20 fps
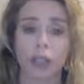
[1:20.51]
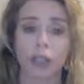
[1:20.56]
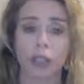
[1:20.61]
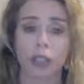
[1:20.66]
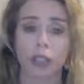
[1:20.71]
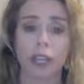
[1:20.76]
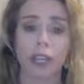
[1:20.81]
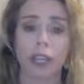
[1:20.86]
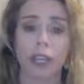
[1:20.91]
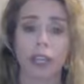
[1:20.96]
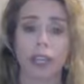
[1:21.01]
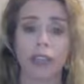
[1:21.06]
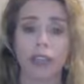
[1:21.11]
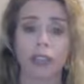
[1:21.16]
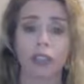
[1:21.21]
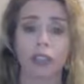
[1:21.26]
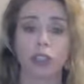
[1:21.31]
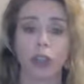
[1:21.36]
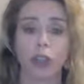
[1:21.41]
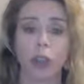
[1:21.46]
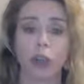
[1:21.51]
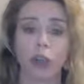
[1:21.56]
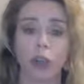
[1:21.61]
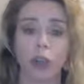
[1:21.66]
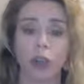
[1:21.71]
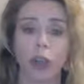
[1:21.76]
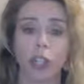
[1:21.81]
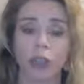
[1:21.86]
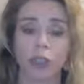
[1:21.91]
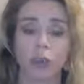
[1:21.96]
which are hidden in the turnover
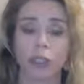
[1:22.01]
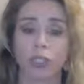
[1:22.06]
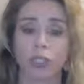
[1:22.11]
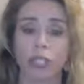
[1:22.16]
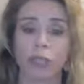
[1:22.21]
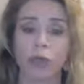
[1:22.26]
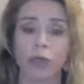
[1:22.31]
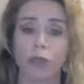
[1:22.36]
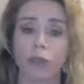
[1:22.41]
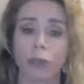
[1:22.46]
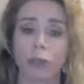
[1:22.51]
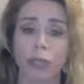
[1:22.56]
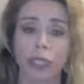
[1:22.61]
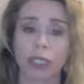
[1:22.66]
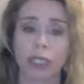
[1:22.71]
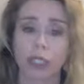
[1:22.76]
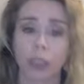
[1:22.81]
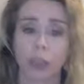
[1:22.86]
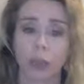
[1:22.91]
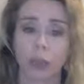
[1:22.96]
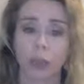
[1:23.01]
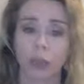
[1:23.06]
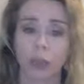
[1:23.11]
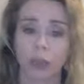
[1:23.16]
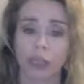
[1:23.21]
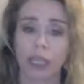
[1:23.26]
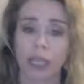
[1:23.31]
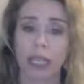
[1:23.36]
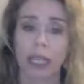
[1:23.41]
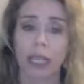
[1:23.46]
costs, which they don't fully
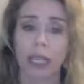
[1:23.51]
disclose.